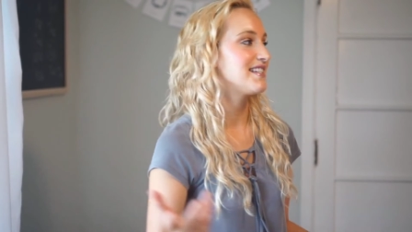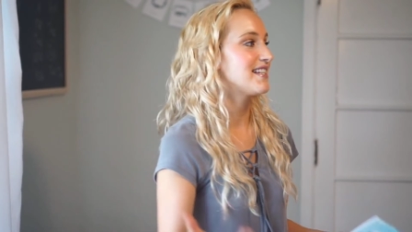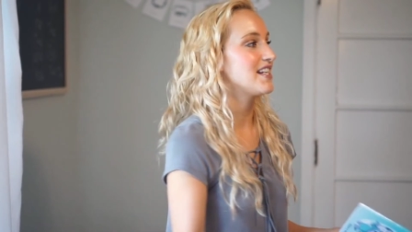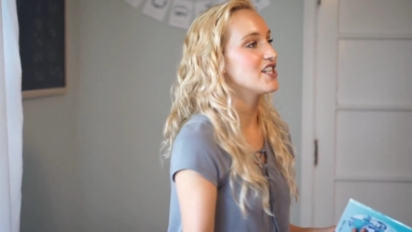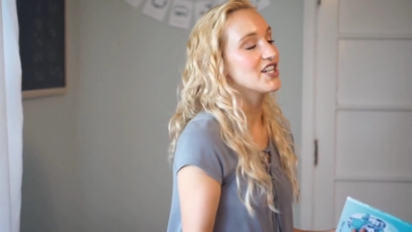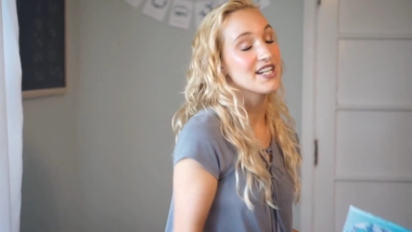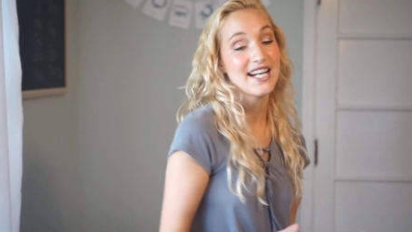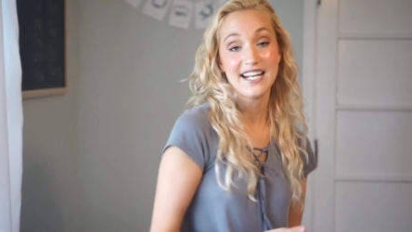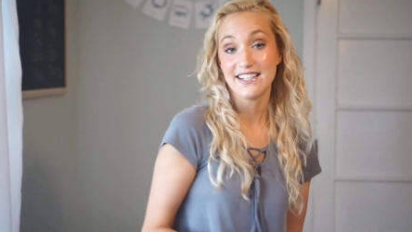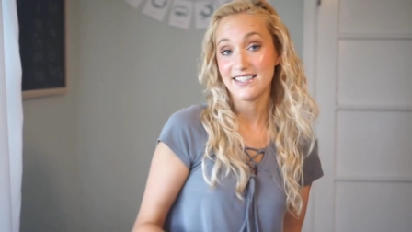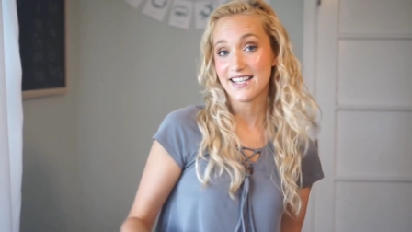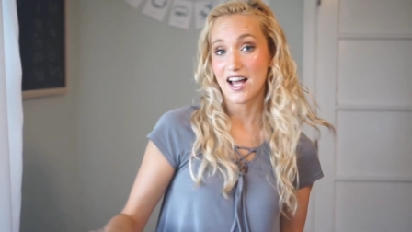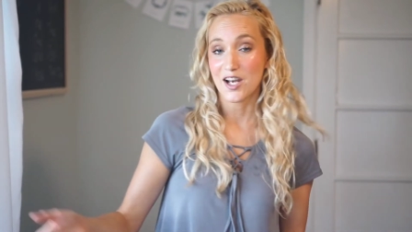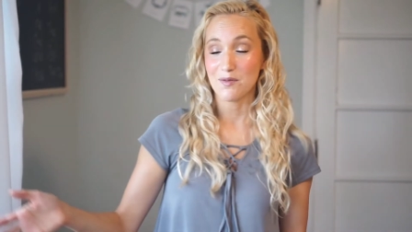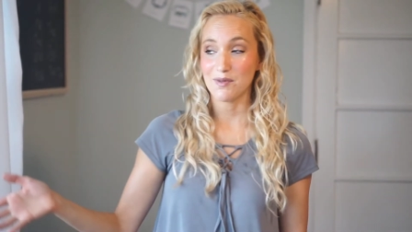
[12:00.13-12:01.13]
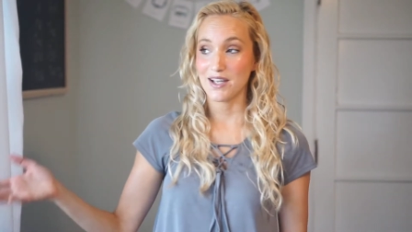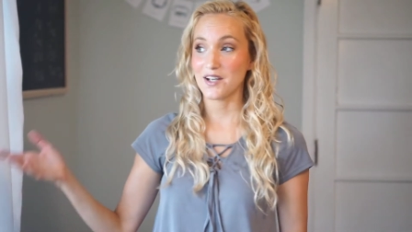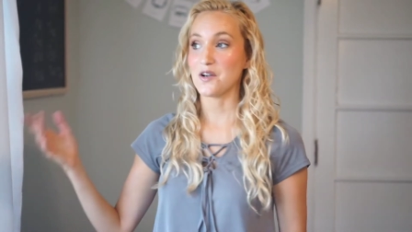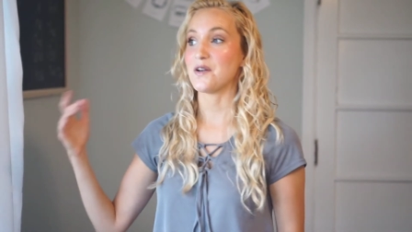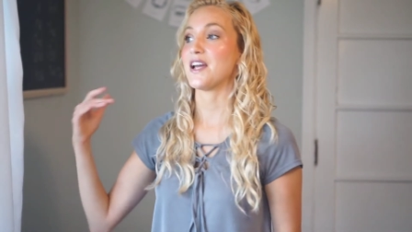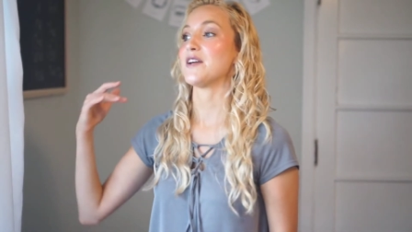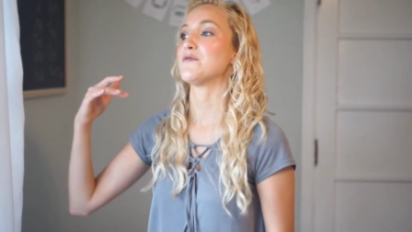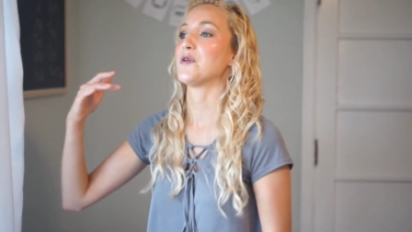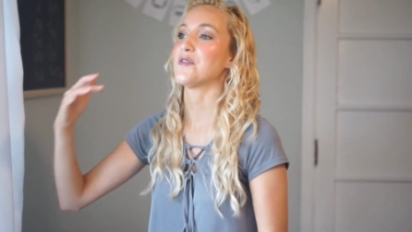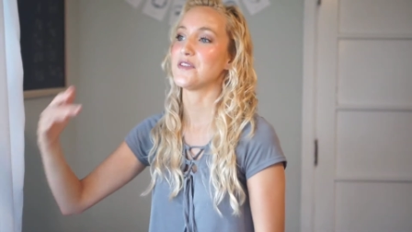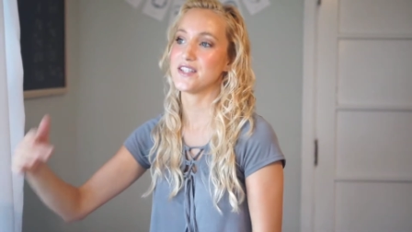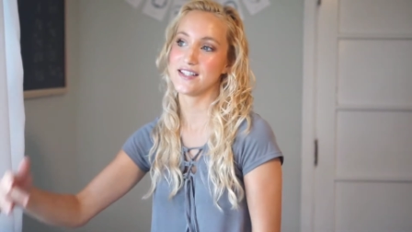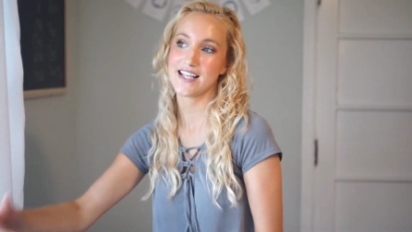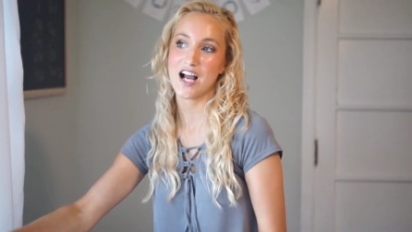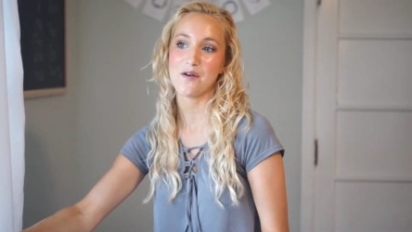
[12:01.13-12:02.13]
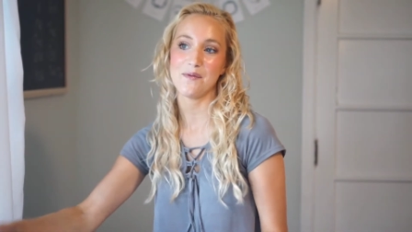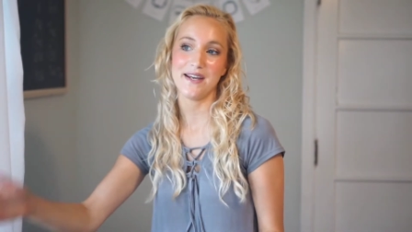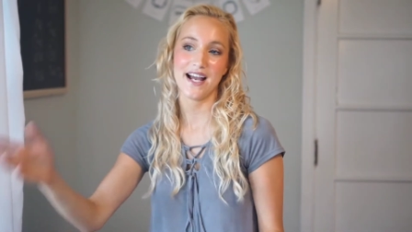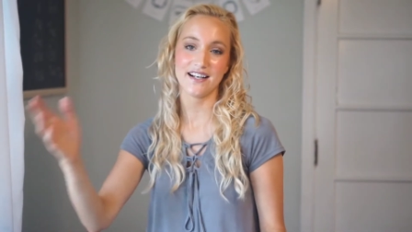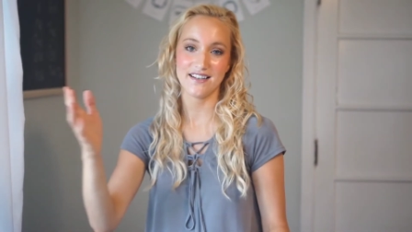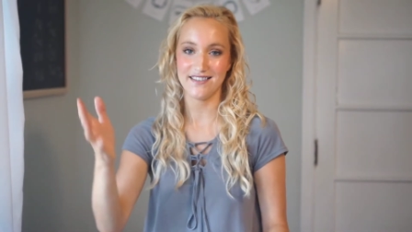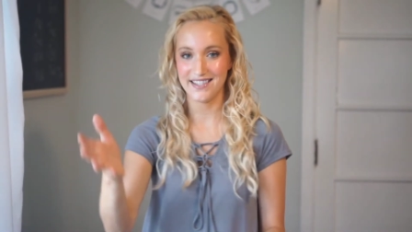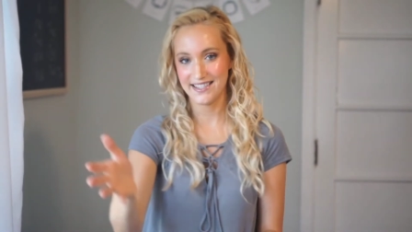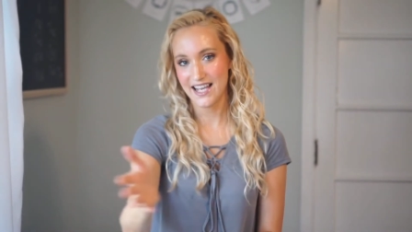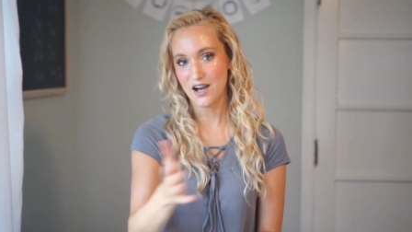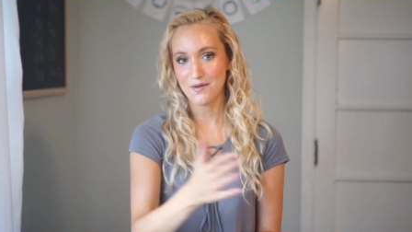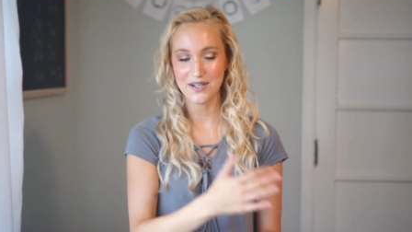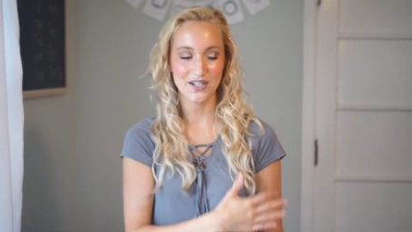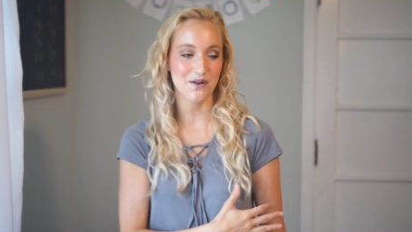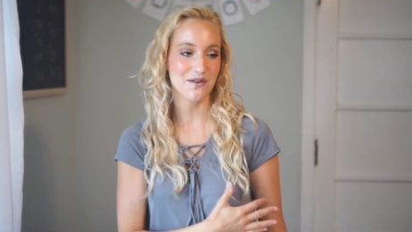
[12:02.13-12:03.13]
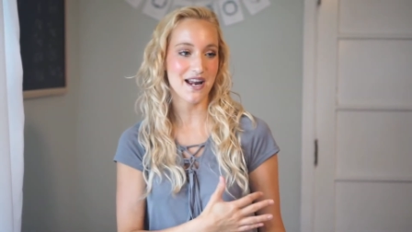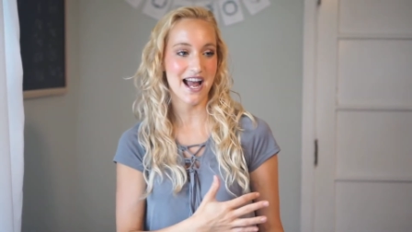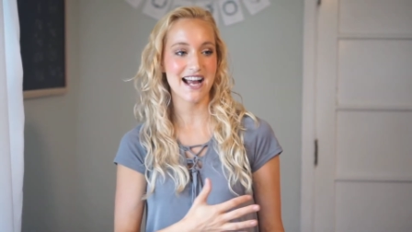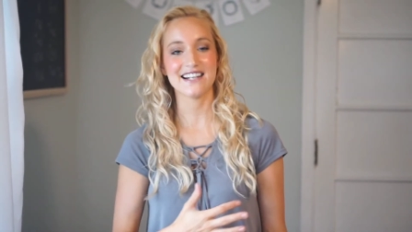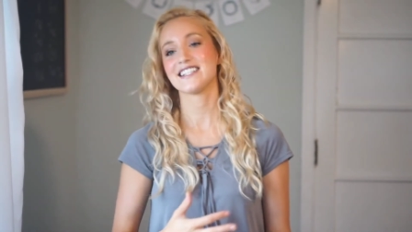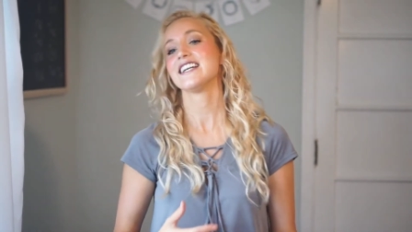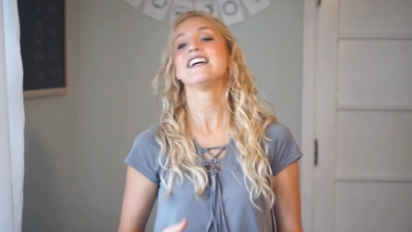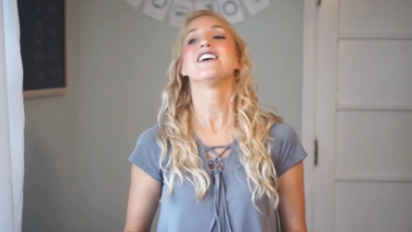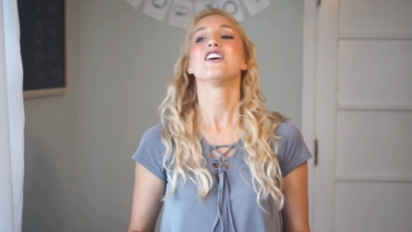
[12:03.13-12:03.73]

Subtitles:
sit your kids down and be like, okay, well, this is how we act, this is how we don't act.